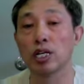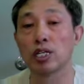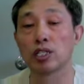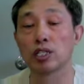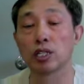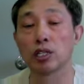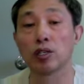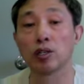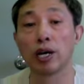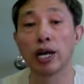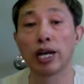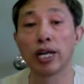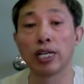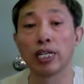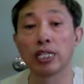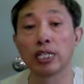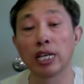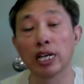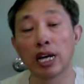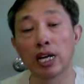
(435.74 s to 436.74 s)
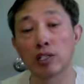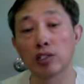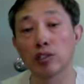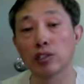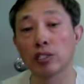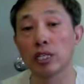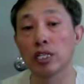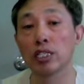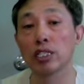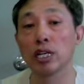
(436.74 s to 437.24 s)
So and the other
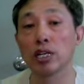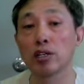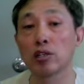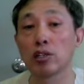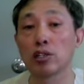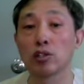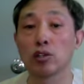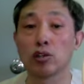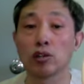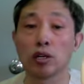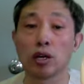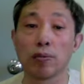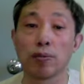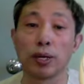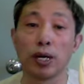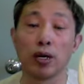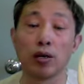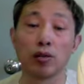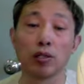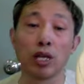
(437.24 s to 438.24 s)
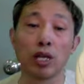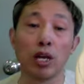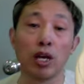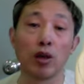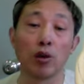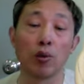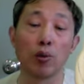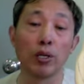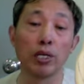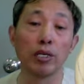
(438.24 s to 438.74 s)
things I'm going to talk about,
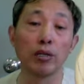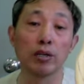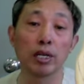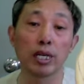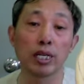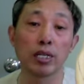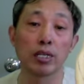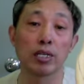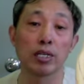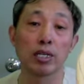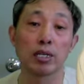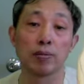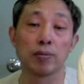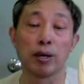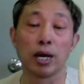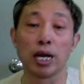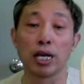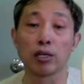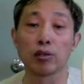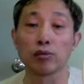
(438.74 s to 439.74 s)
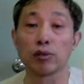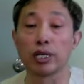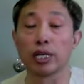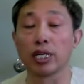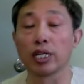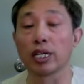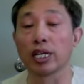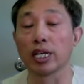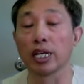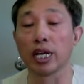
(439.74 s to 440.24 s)
when you get a
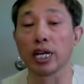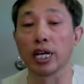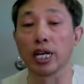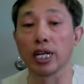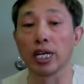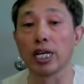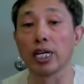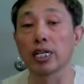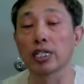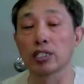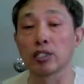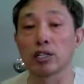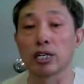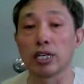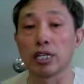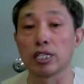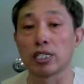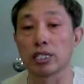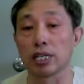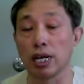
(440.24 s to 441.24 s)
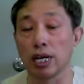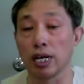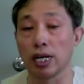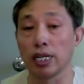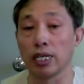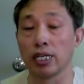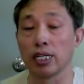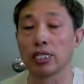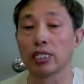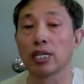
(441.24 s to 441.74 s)
migraine, get a headaches, or get a
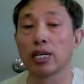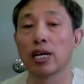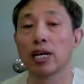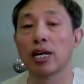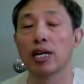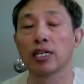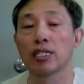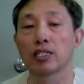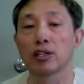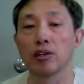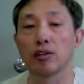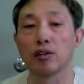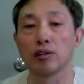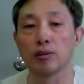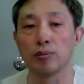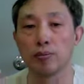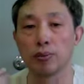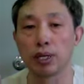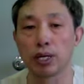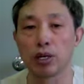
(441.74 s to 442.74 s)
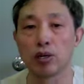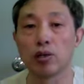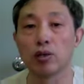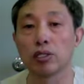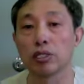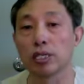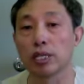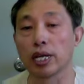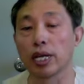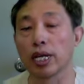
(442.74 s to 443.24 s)
sinus, so
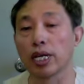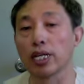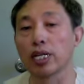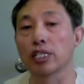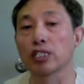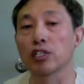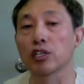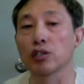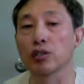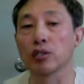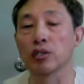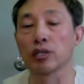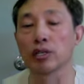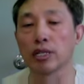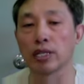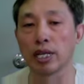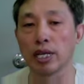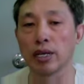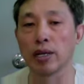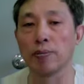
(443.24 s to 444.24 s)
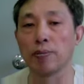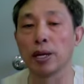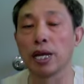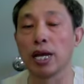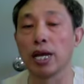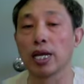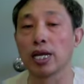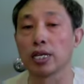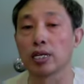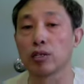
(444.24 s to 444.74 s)
because the headaches the
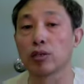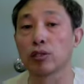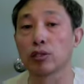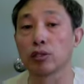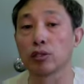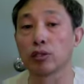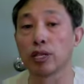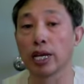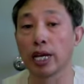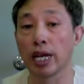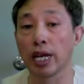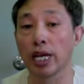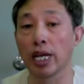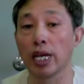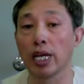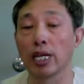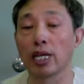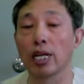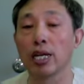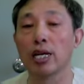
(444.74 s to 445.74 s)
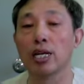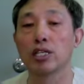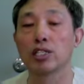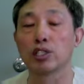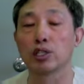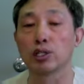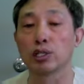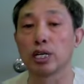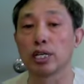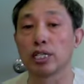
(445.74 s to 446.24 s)
pain go to the head,
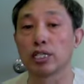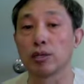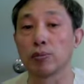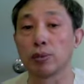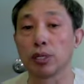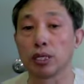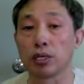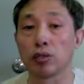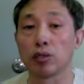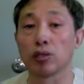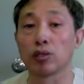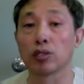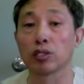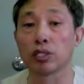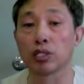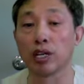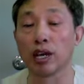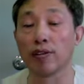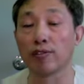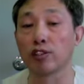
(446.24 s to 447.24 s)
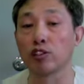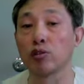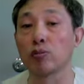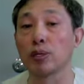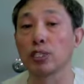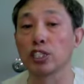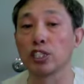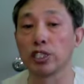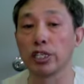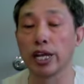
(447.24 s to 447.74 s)
so that's because you have too
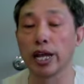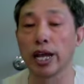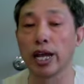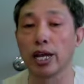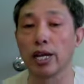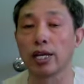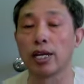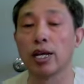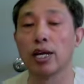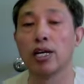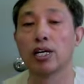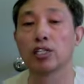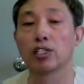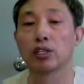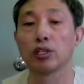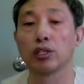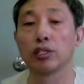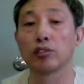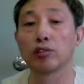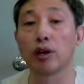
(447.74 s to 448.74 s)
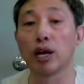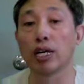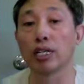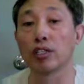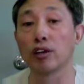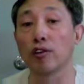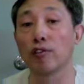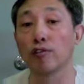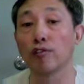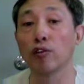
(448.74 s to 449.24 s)
much yang. So you try
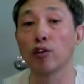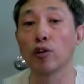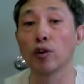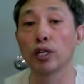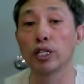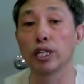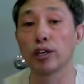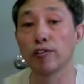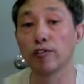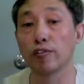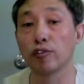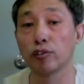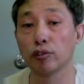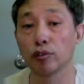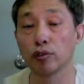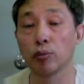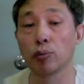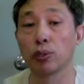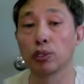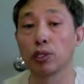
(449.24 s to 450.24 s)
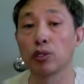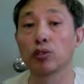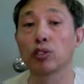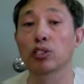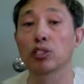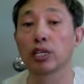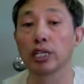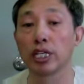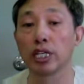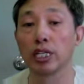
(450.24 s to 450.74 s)
to avoid the food produce
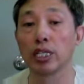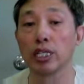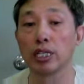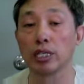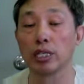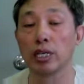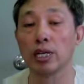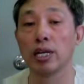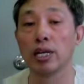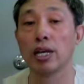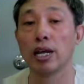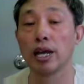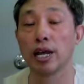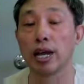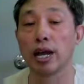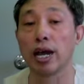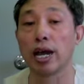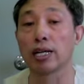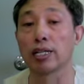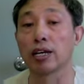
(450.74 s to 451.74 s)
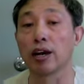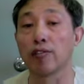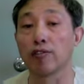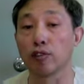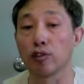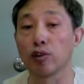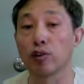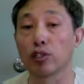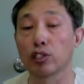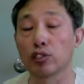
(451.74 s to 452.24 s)
heat, and of
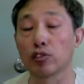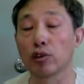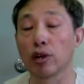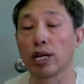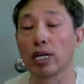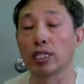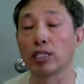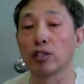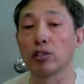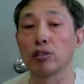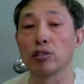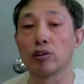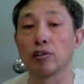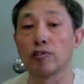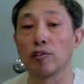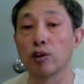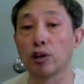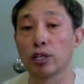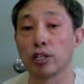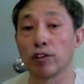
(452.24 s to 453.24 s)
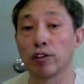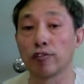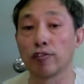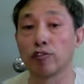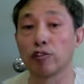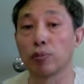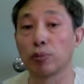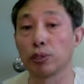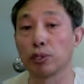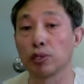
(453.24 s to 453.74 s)
course try to avoid the
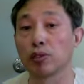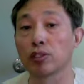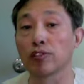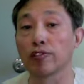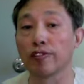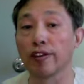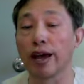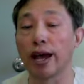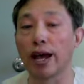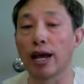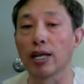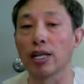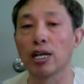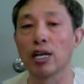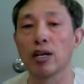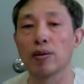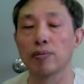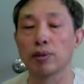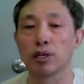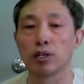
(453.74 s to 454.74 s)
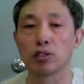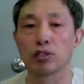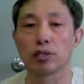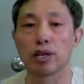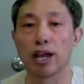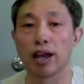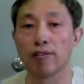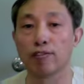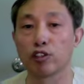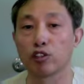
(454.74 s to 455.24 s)
food produce fat, because they
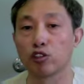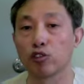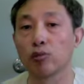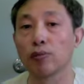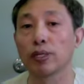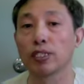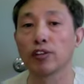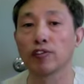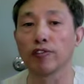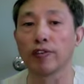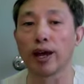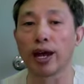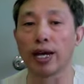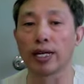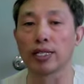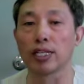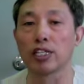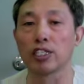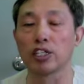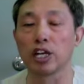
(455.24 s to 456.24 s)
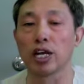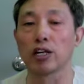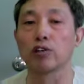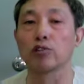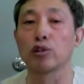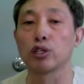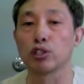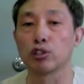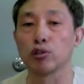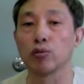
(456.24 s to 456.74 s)
have too much fat, they
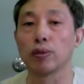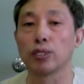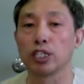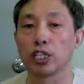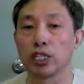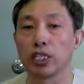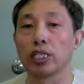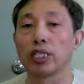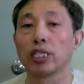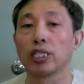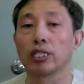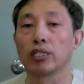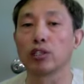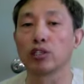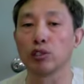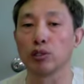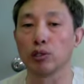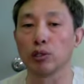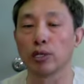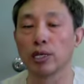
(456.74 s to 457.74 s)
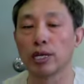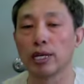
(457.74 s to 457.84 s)
generate too much heat too.